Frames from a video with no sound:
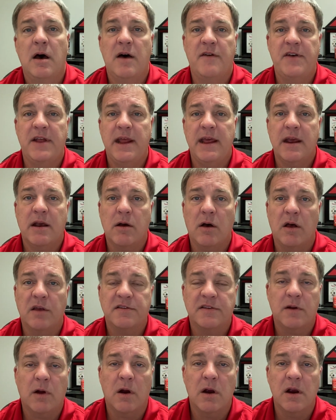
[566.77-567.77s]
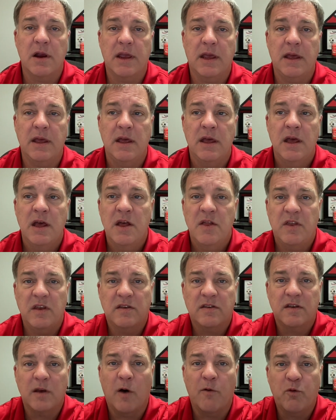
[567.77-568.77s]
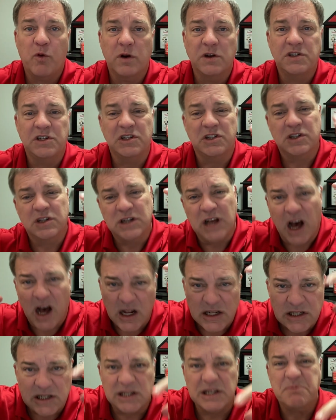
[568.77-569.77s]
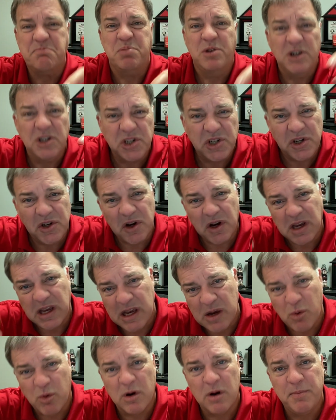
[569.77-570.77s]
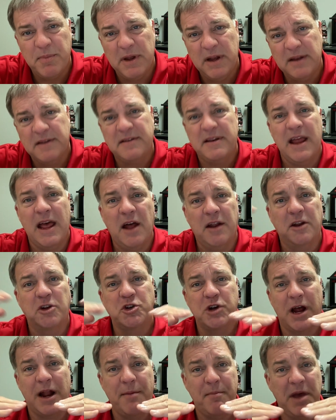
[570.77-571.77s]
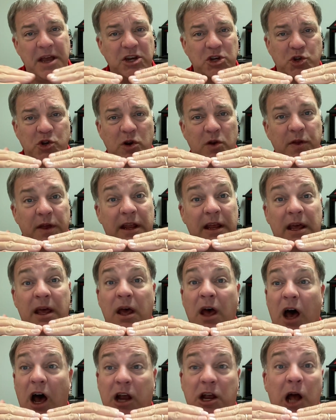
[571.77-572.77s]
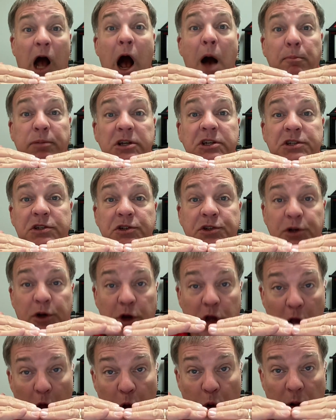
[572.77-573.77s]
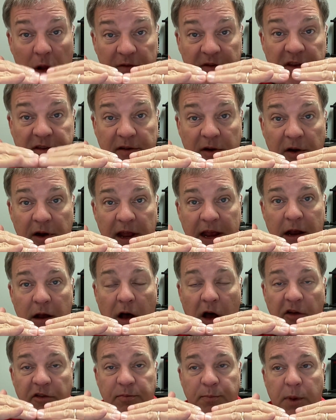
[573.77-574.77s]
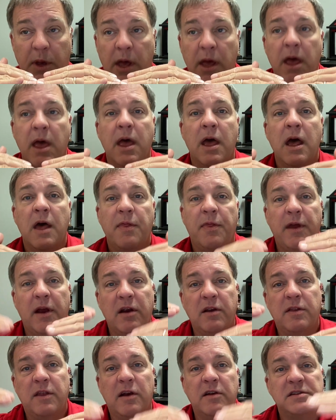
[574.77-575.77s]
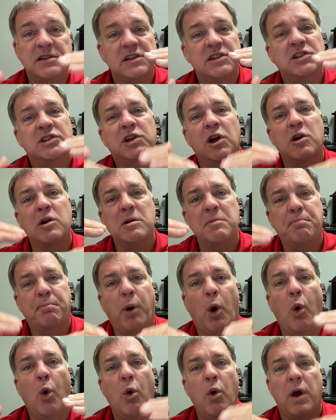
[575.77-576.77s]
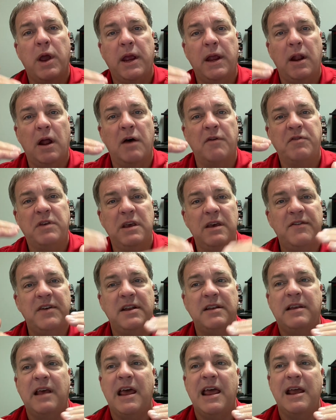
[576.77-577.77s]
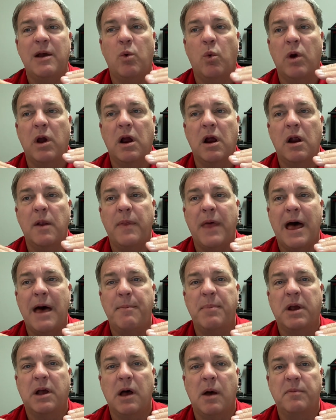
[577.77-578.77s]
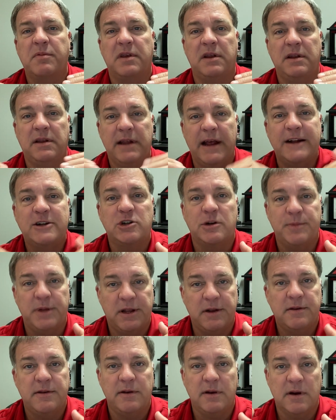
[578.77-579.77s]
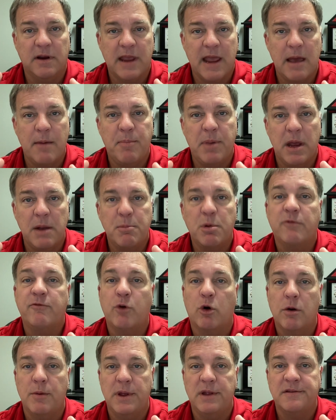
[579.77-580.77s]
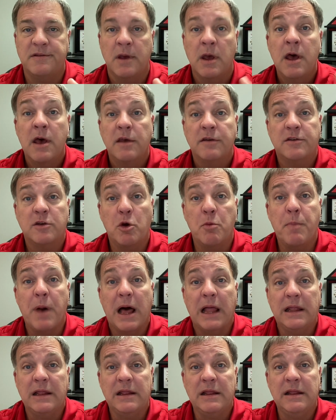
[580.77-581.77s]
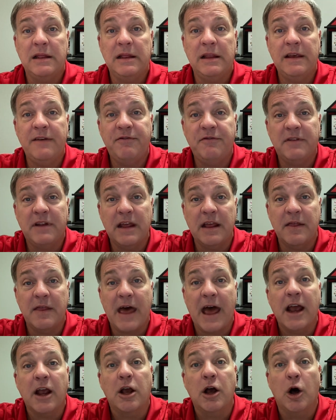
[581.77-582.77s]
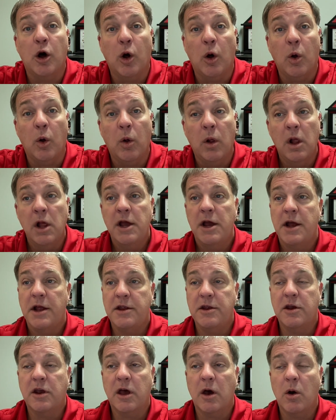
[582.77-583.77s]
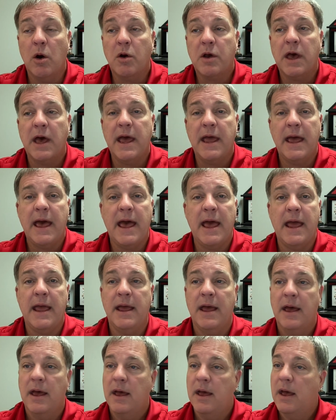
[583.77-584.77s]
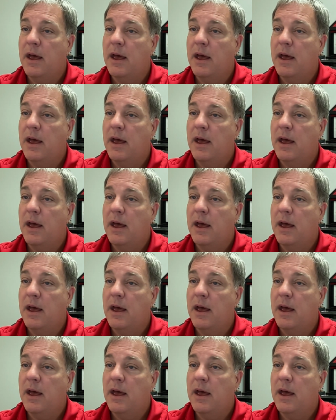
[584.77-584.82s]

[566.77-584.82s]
of an ACOS target, the software is just constantly pushing your keyword bids down to try to make sure that it accomplishes your goal of a certain ACOS. But there's a certain point of give and take where that becomes a detriment to your campaign performance. So by lifting that goal, and you go, okay, hey,